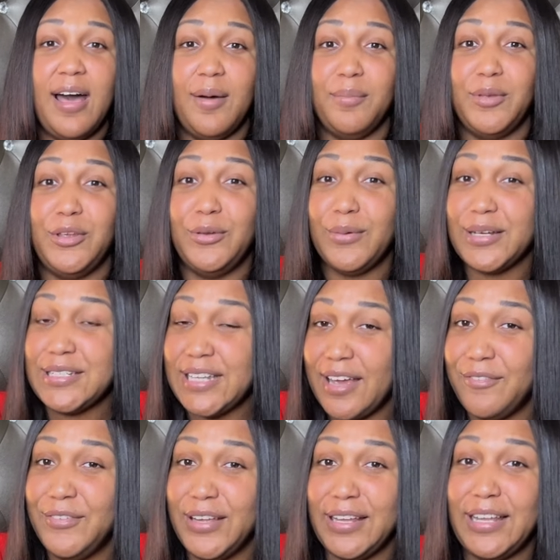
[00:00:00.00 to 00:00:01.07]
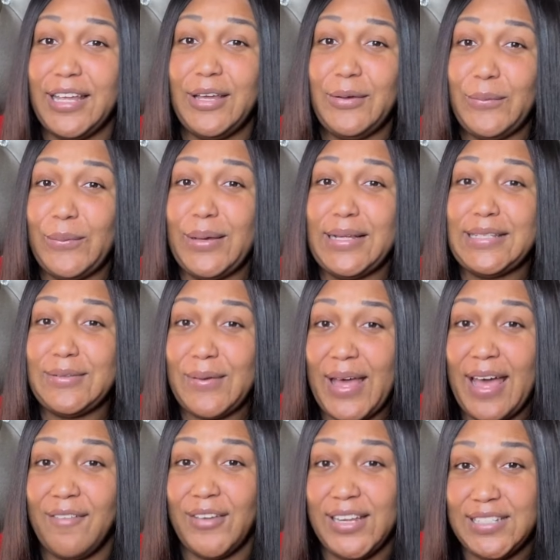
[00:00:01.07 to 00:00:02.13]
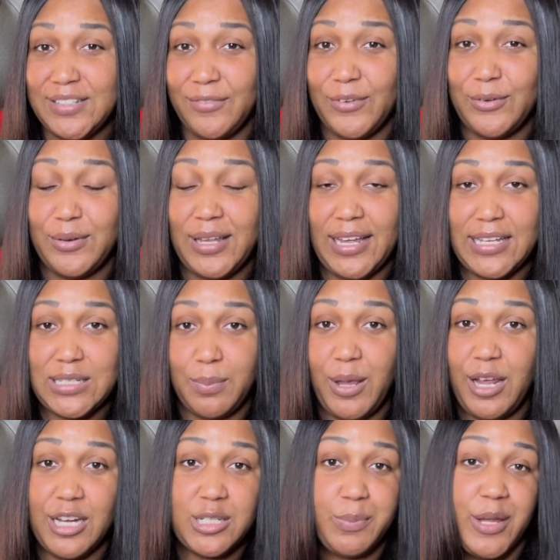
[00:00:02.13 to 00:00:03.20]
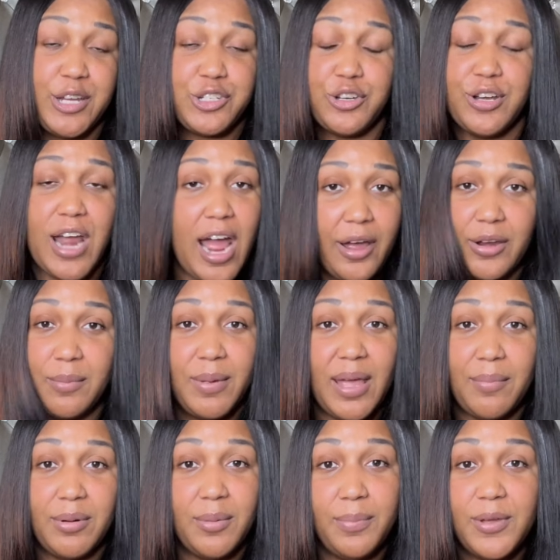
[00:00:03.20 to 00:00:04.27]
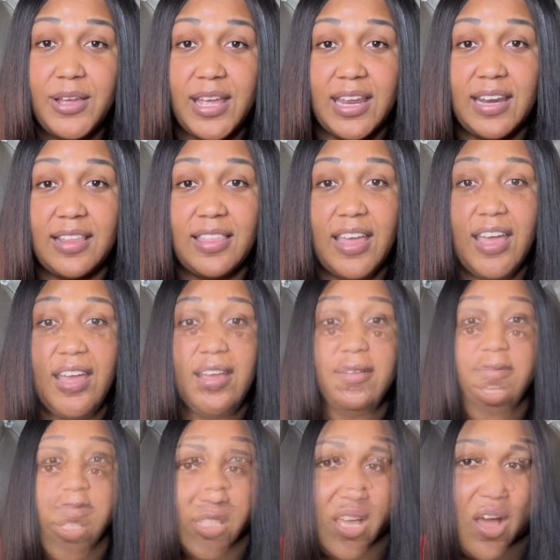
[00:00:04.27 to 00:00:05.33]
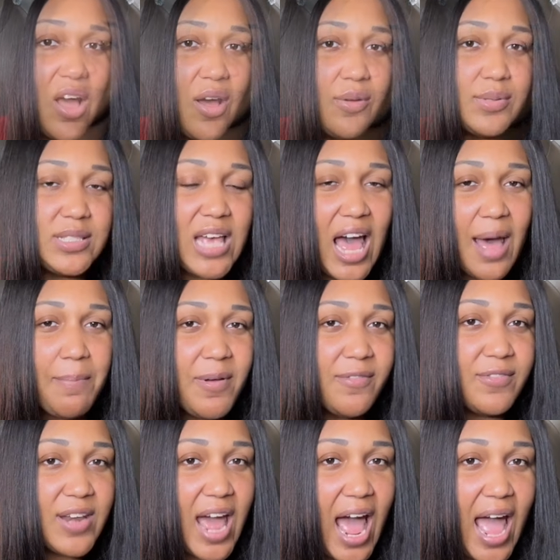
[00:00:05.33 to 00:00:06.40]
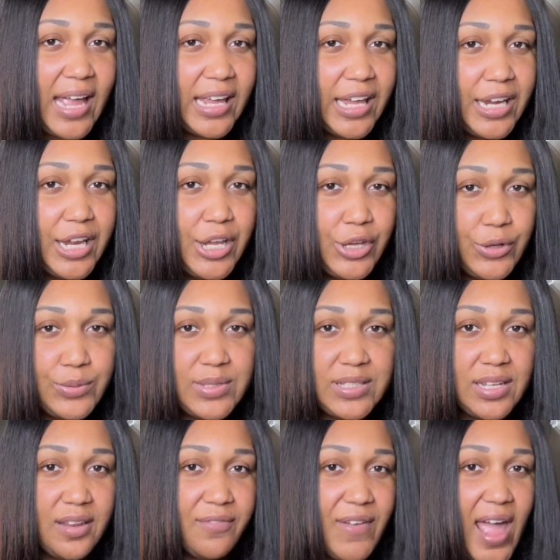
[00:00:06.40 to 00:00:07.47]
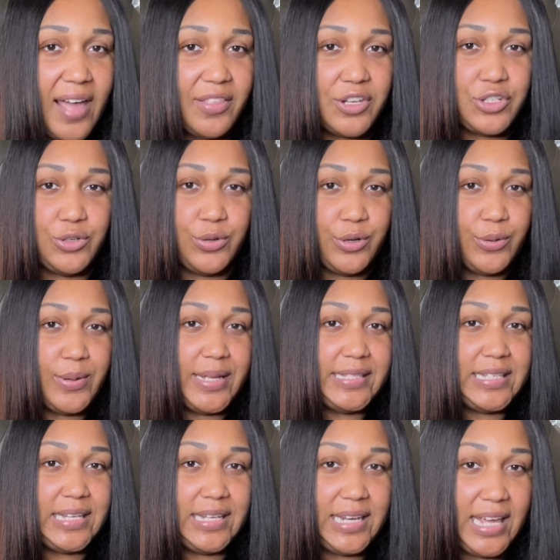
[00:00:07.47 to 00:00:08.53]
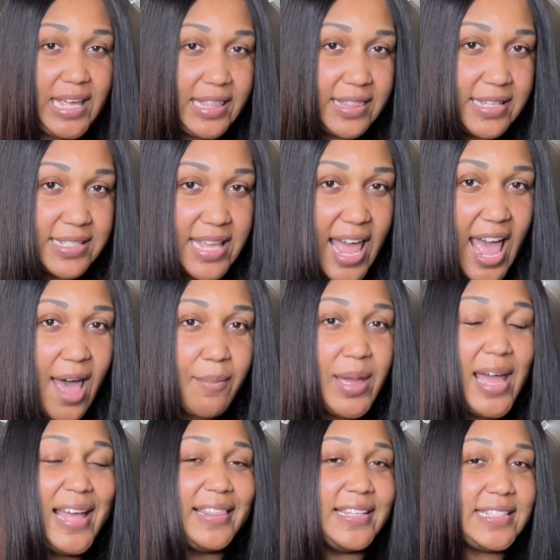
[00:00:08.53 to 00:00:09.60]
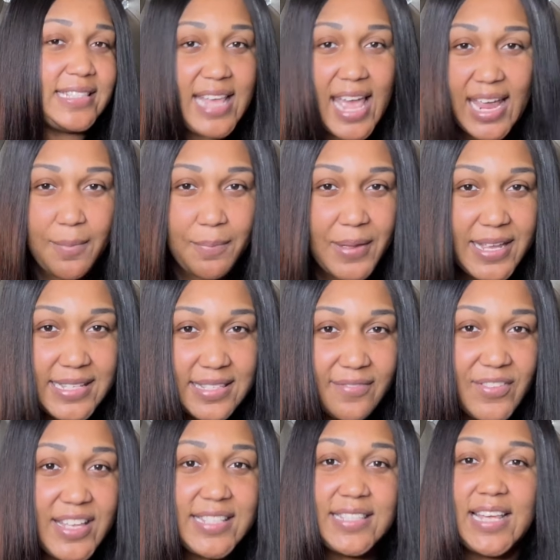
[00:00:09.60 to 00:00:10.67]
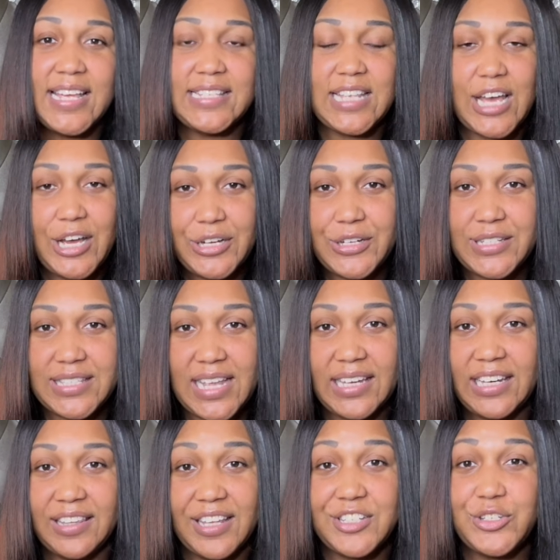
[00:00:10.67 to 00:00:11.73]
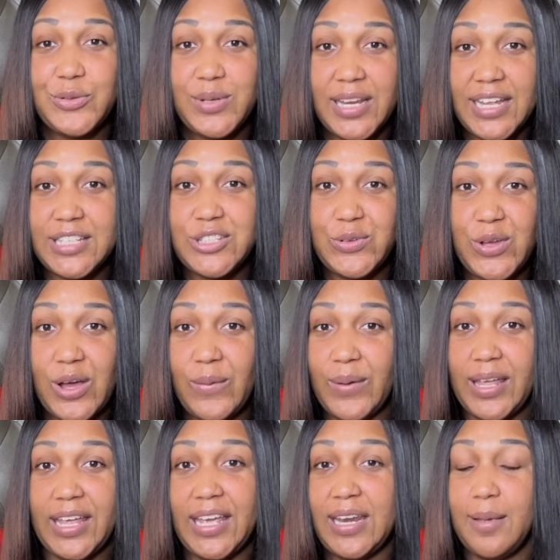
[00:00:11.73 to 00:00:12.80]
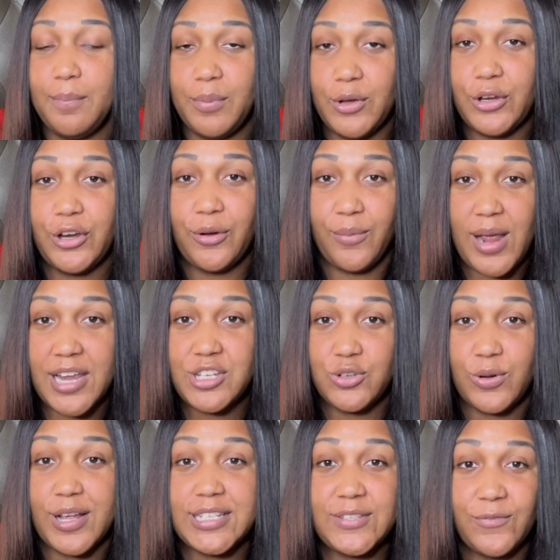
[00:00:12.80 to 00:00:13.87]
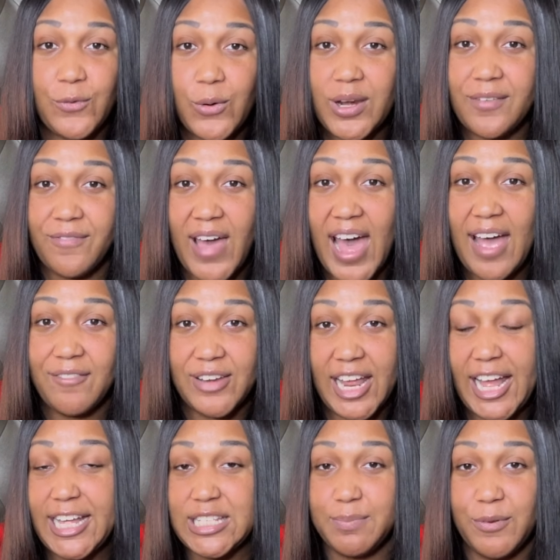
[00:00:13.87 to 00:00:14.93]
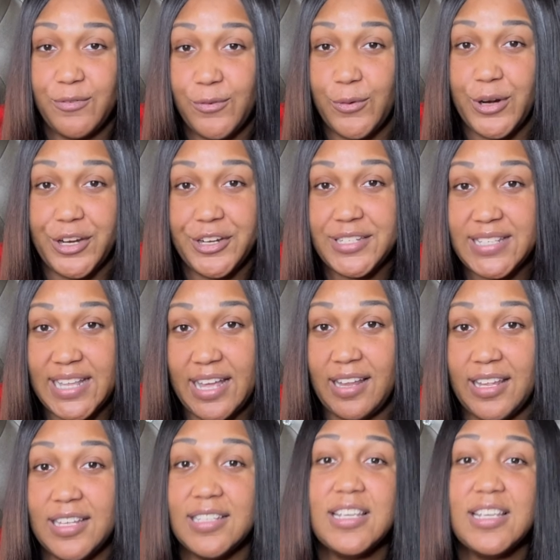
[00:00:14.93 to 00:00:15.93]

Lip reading: you are definitely going to have a difficult experience because you're not going to be able to book anything. So on top of not getting used to the fact that you're going to need this app, the second piece of this is understanding that you need to go in and book your restaurants 45 days before you're sailing.